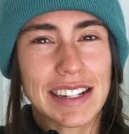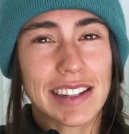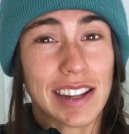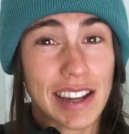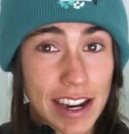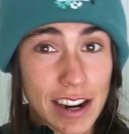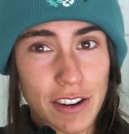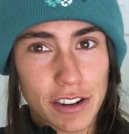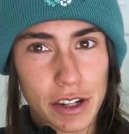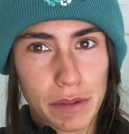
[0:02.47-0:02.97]

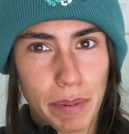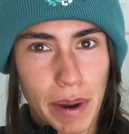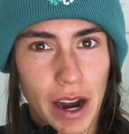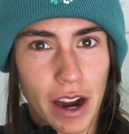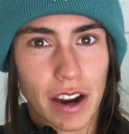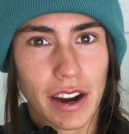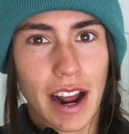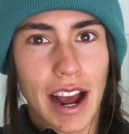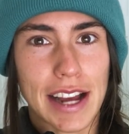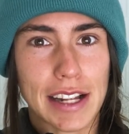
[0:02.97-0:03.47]
skier's
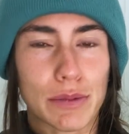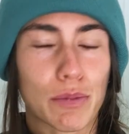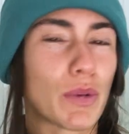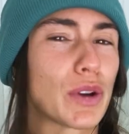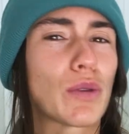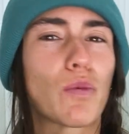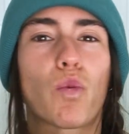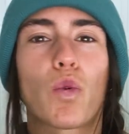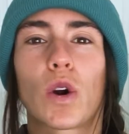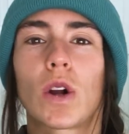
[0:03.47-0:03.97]
paradise
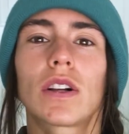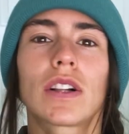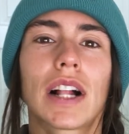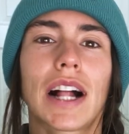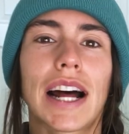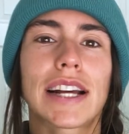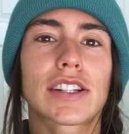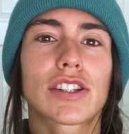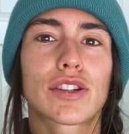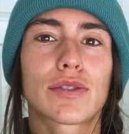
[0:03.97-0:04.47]
with
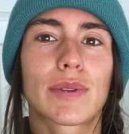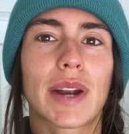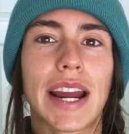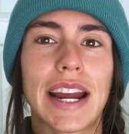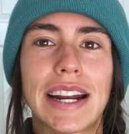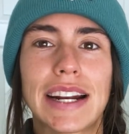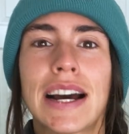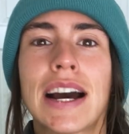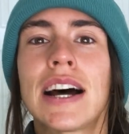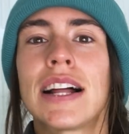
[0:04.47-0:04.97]
world-class
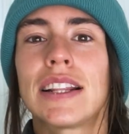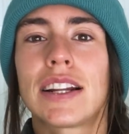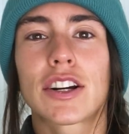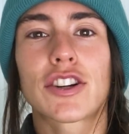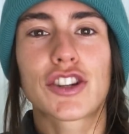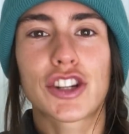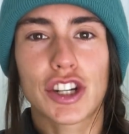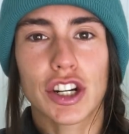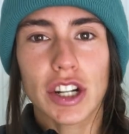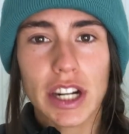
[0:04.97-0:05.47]
terrain,
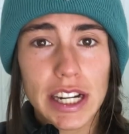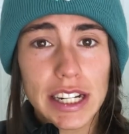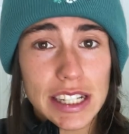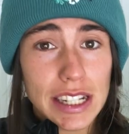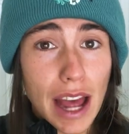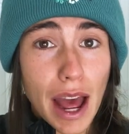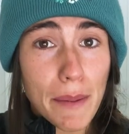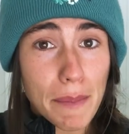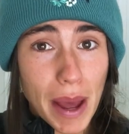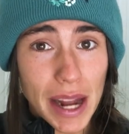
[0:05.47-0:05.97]

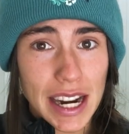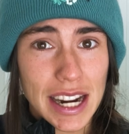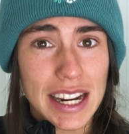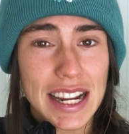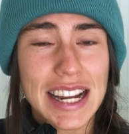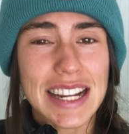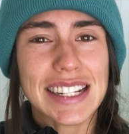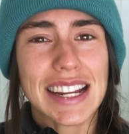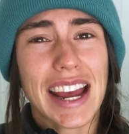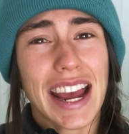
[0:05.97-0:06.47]
luxurious
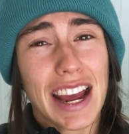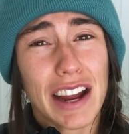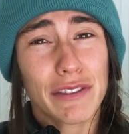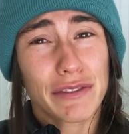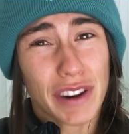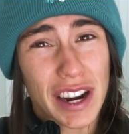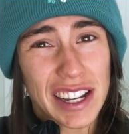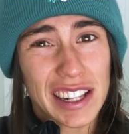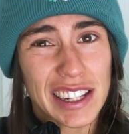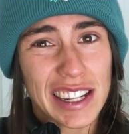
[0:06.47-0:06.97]
amenities,
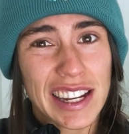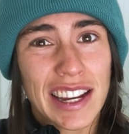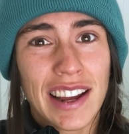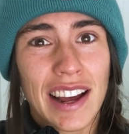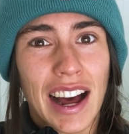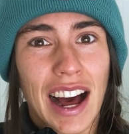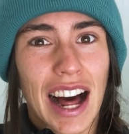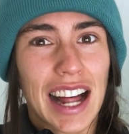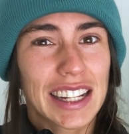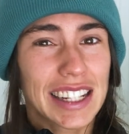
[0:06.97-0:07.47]
and frankly,
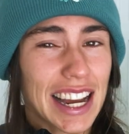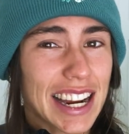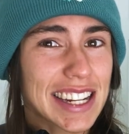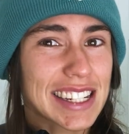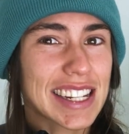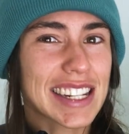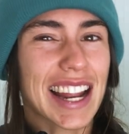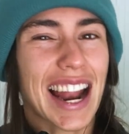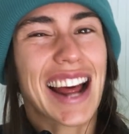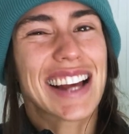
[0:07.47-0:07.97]
a
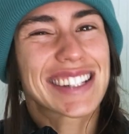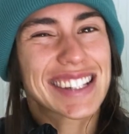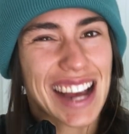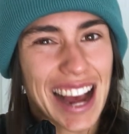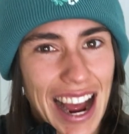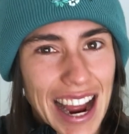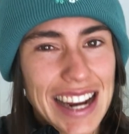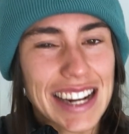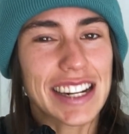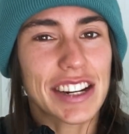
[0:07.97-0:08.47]
legacy that has
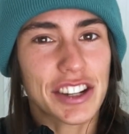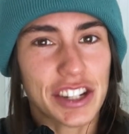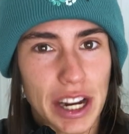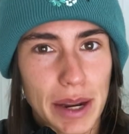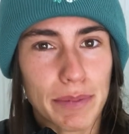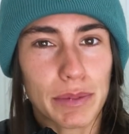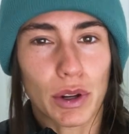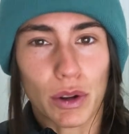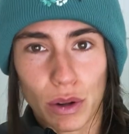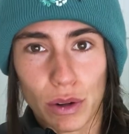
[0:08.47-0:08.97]
kind of
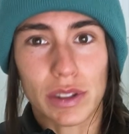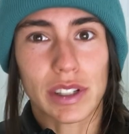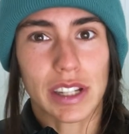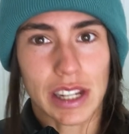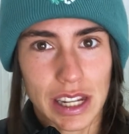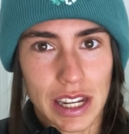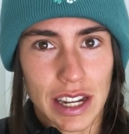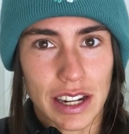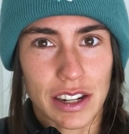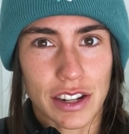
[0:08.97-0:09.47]
shaped the whole ski